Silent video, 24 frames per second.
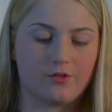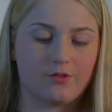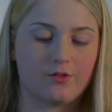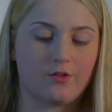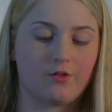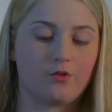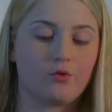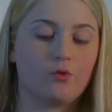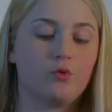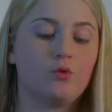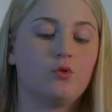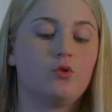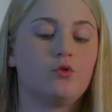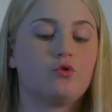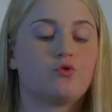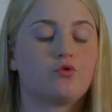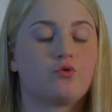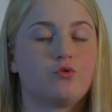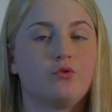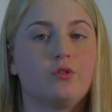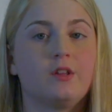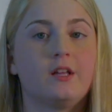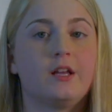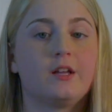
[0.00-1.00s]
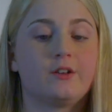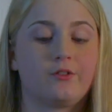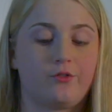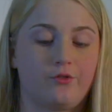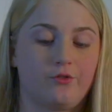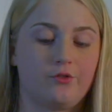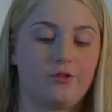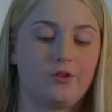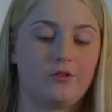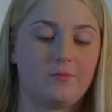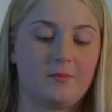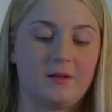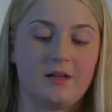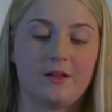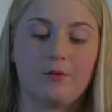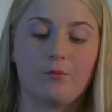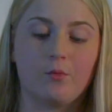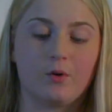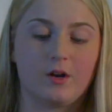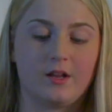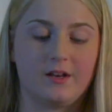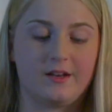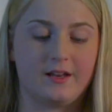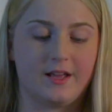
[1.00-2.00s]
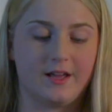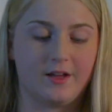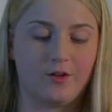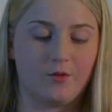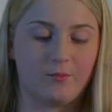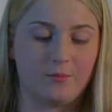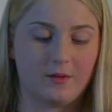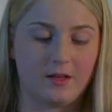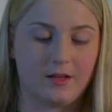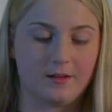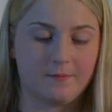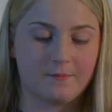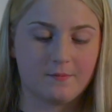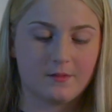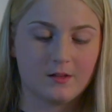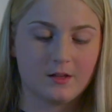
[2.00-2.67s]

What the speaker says: in the school who truly understood me and wanted to help me.